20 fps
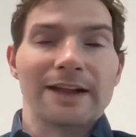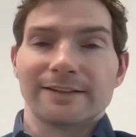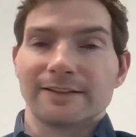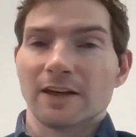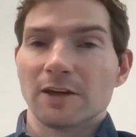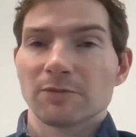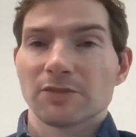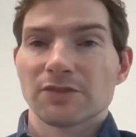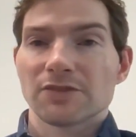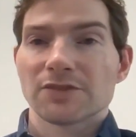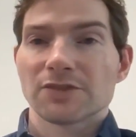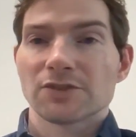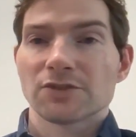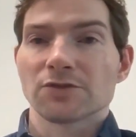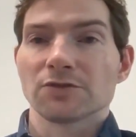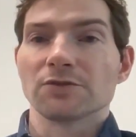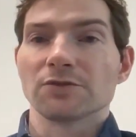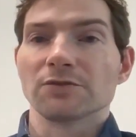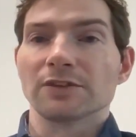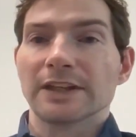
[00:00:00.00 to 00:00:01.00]
attempts
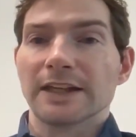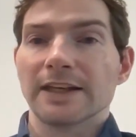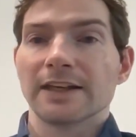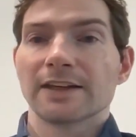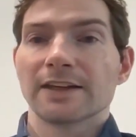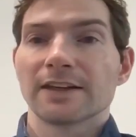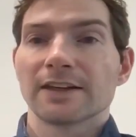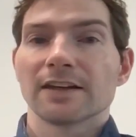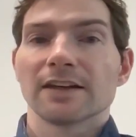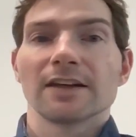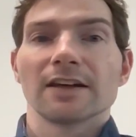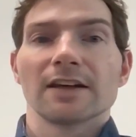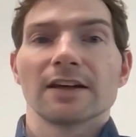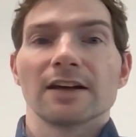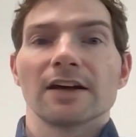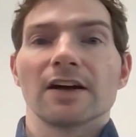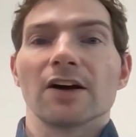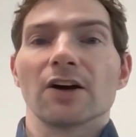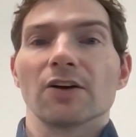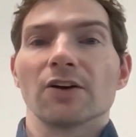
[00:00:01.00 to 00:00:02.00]
to link
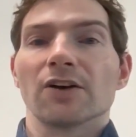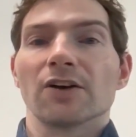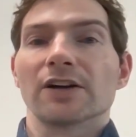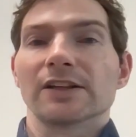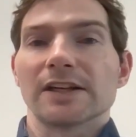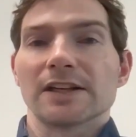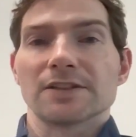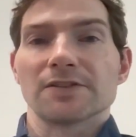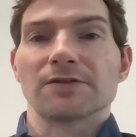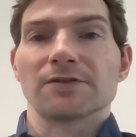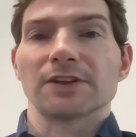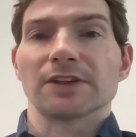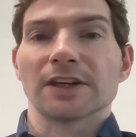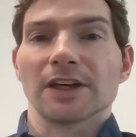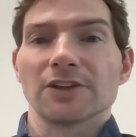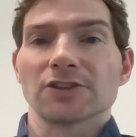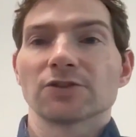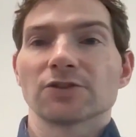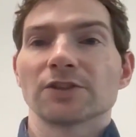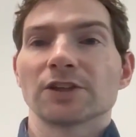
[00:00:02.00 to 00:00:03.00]
a
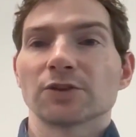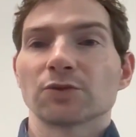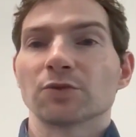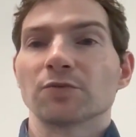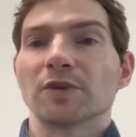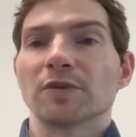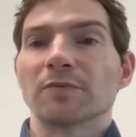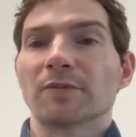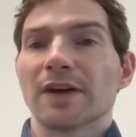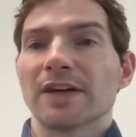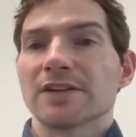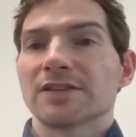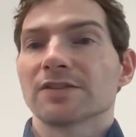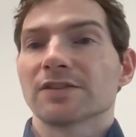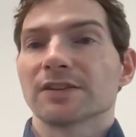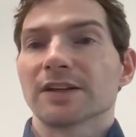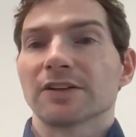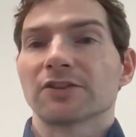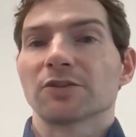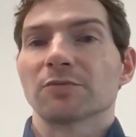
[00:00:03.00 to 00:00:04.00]
classification that would be based
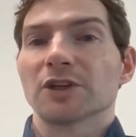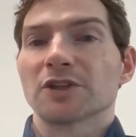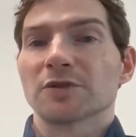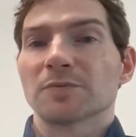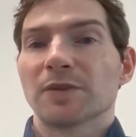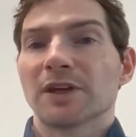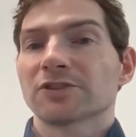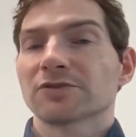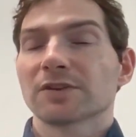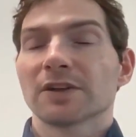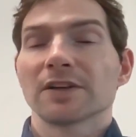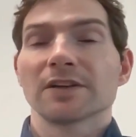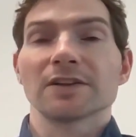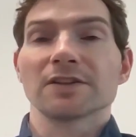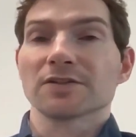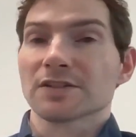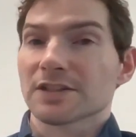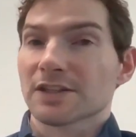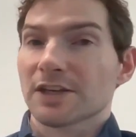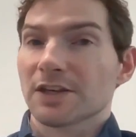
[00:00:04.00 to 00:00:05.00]
on atomic spectra
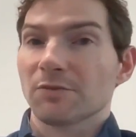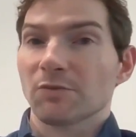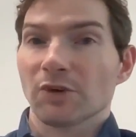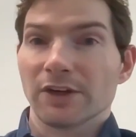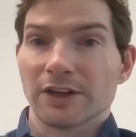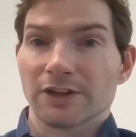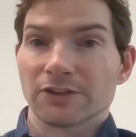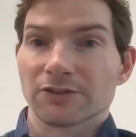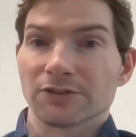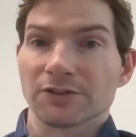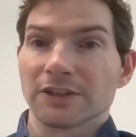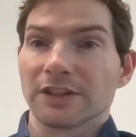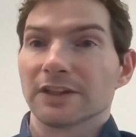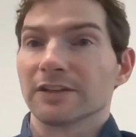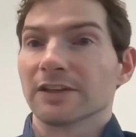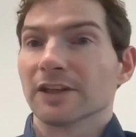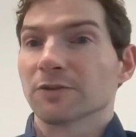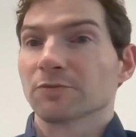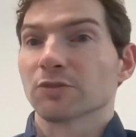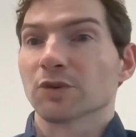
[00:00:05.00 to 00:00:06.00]
in the same way actually
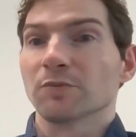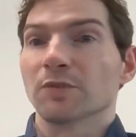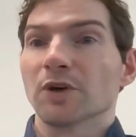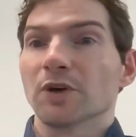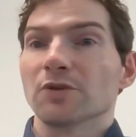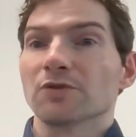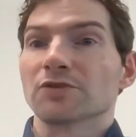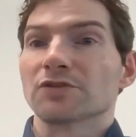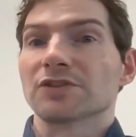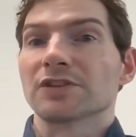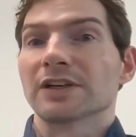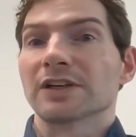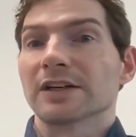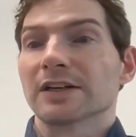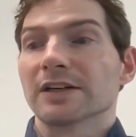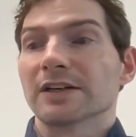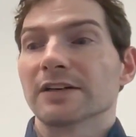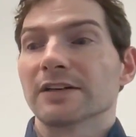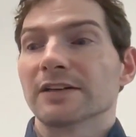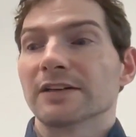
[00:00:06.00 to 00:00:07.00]
that proposed
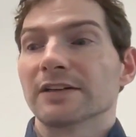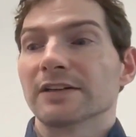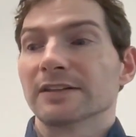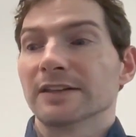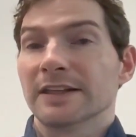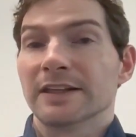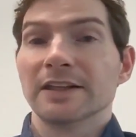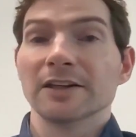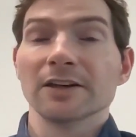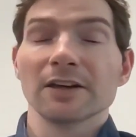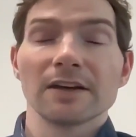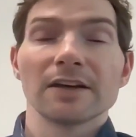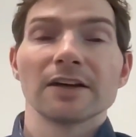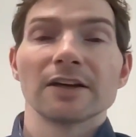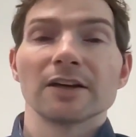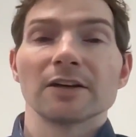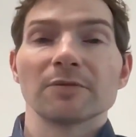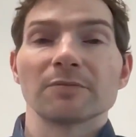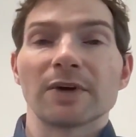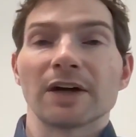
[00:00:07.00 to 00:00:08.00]
here
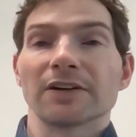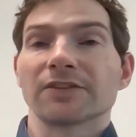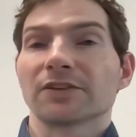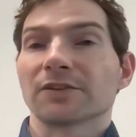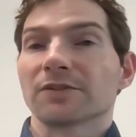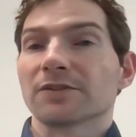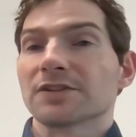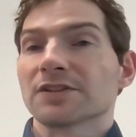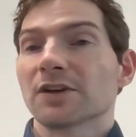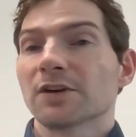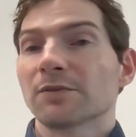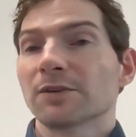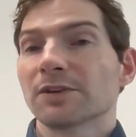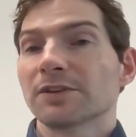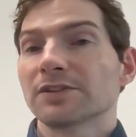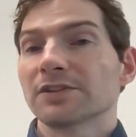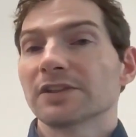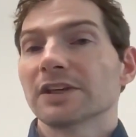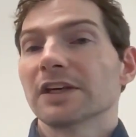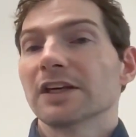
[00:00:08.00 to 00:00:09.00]
by Terrence
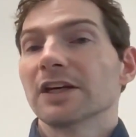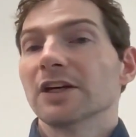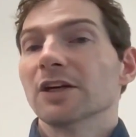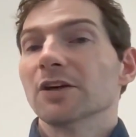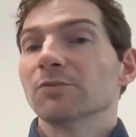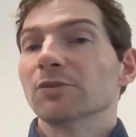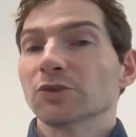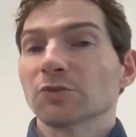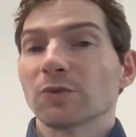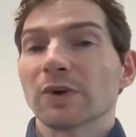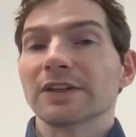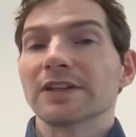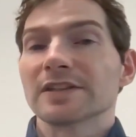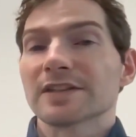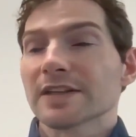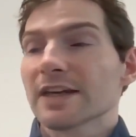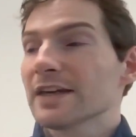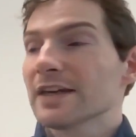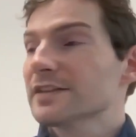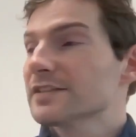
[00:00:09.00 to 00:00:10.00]
Howard. But what he
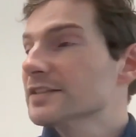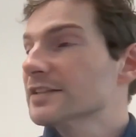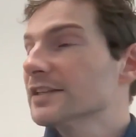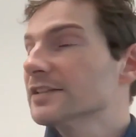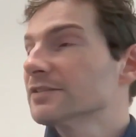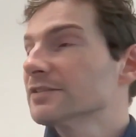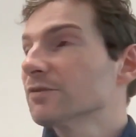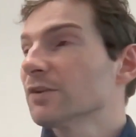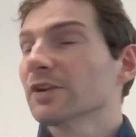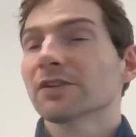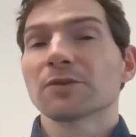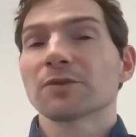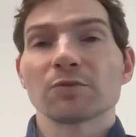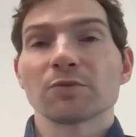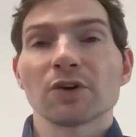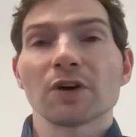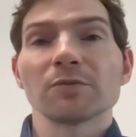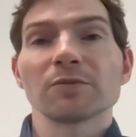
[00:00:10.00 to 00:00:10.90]
says is that, well, the